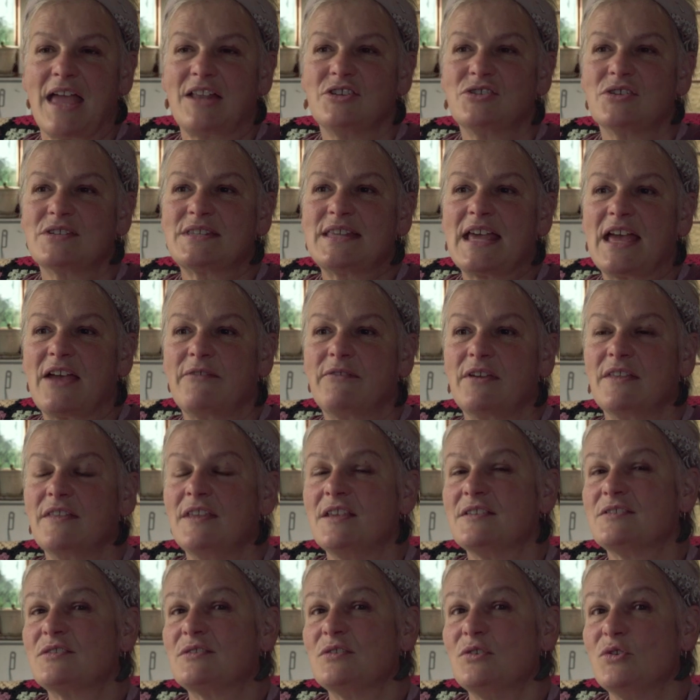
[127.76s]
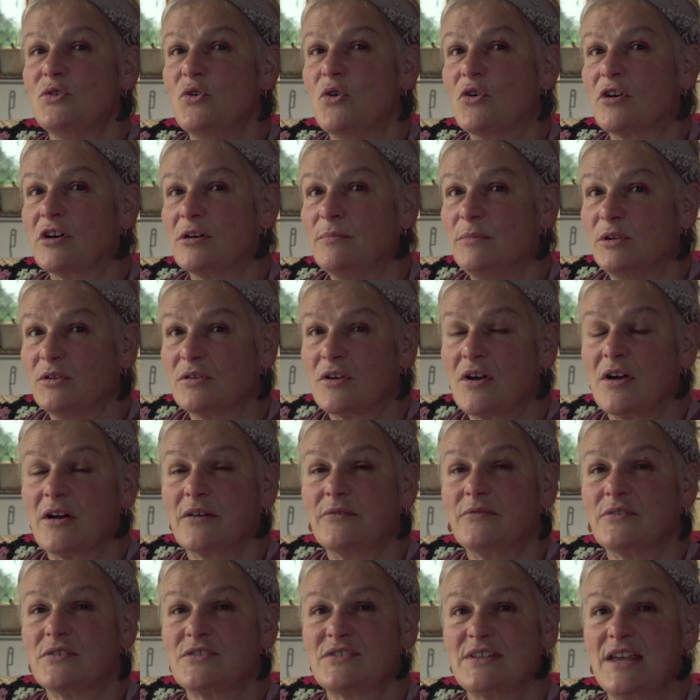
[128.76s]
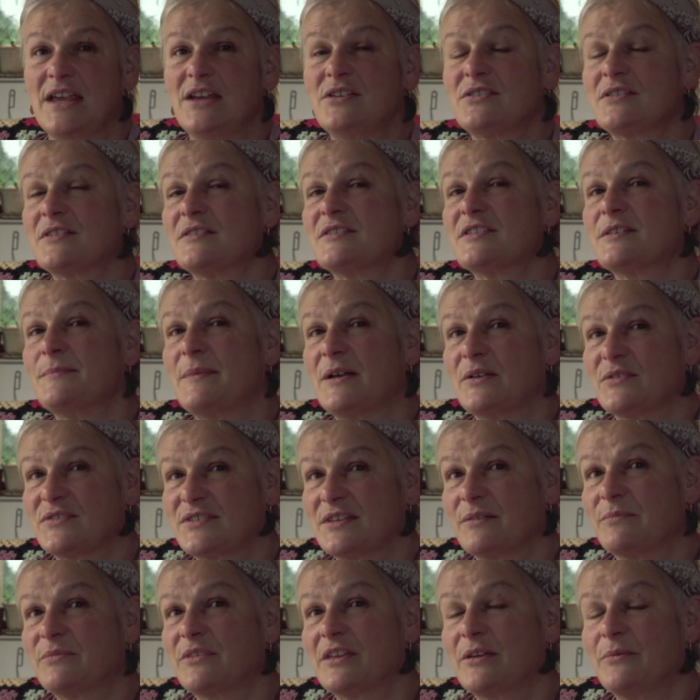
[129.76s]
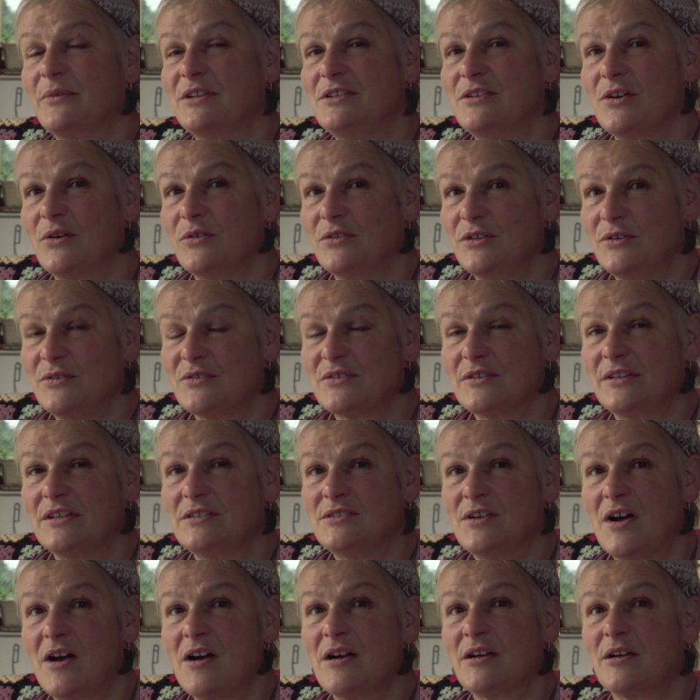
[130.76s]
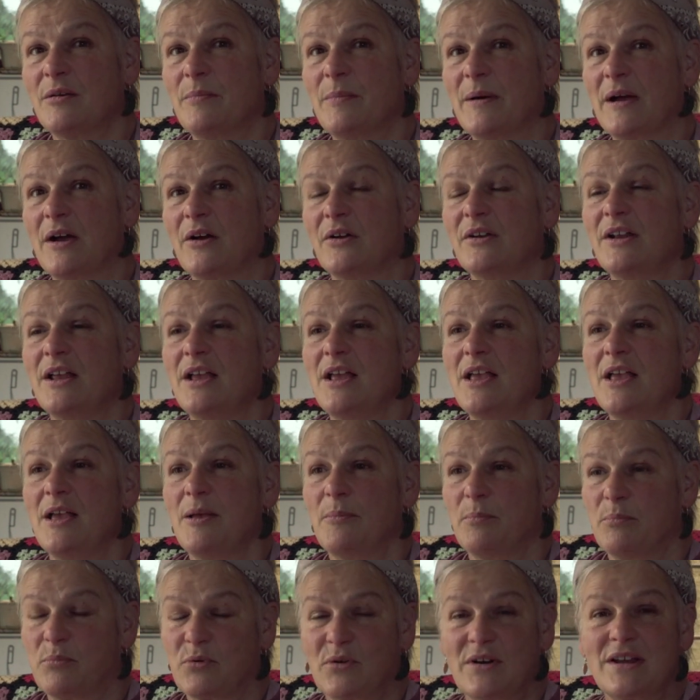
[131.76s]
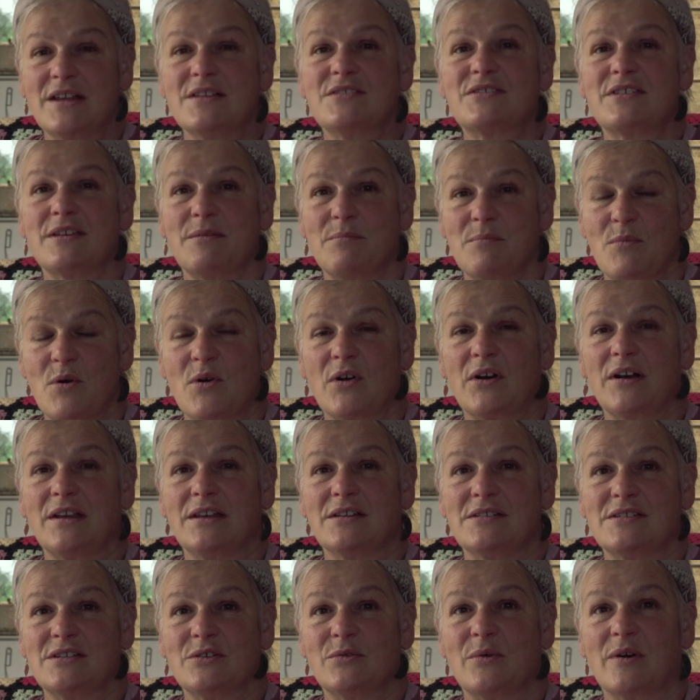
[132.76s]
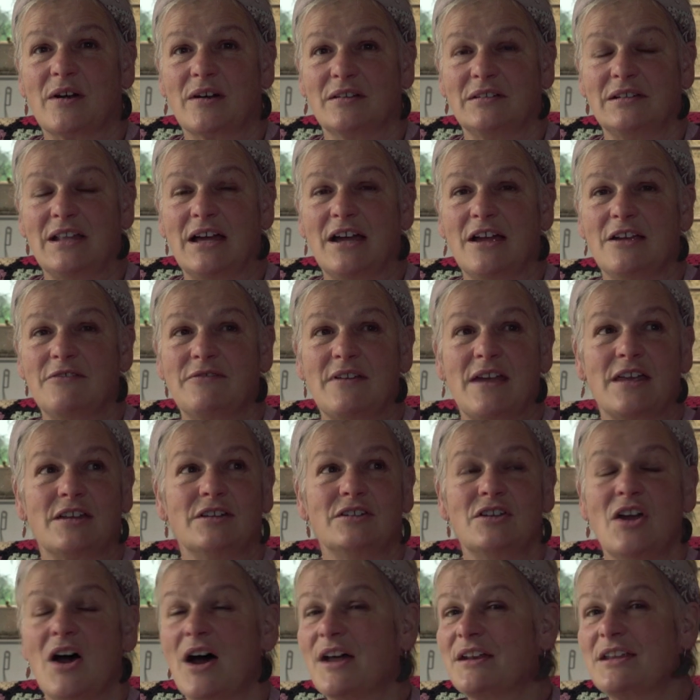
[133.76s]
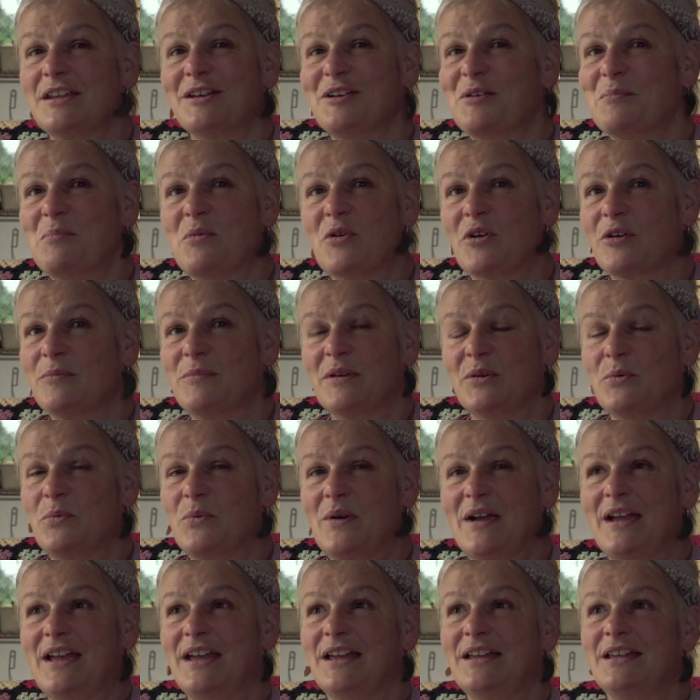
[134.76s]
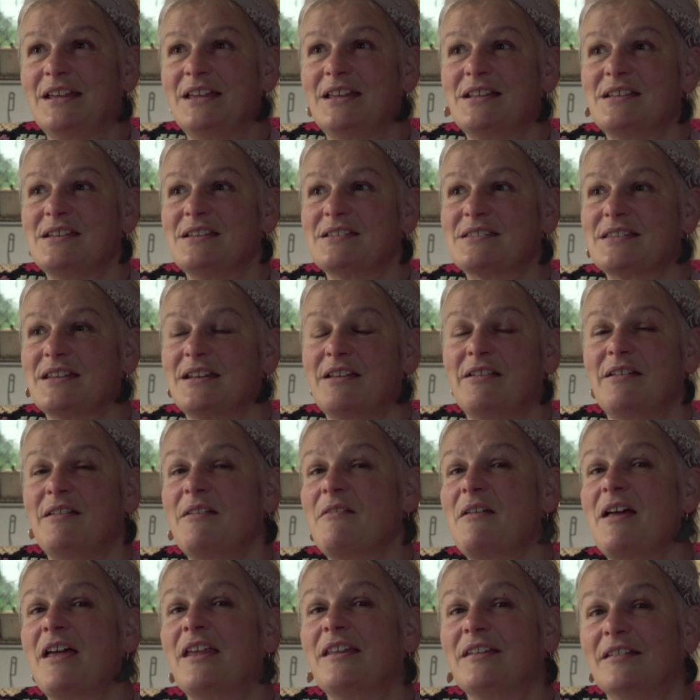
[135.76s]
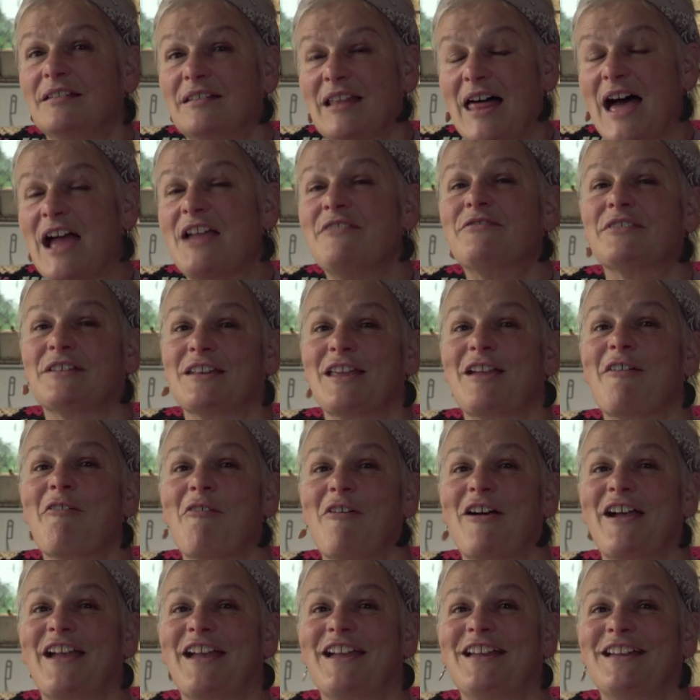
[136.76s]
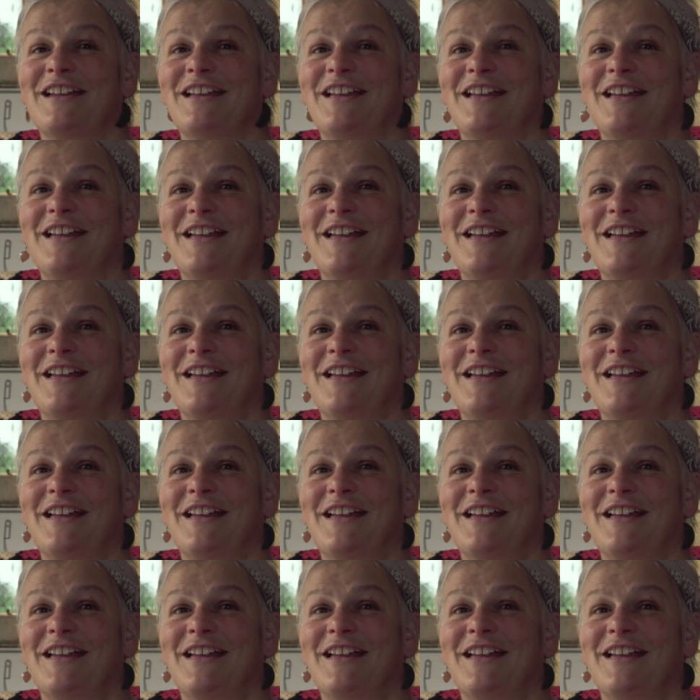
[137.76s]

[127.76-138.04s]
And just having these normal conversations about something we don't usually talk about brings it more into our life, and not in a morbid way. It is in an enlivening way.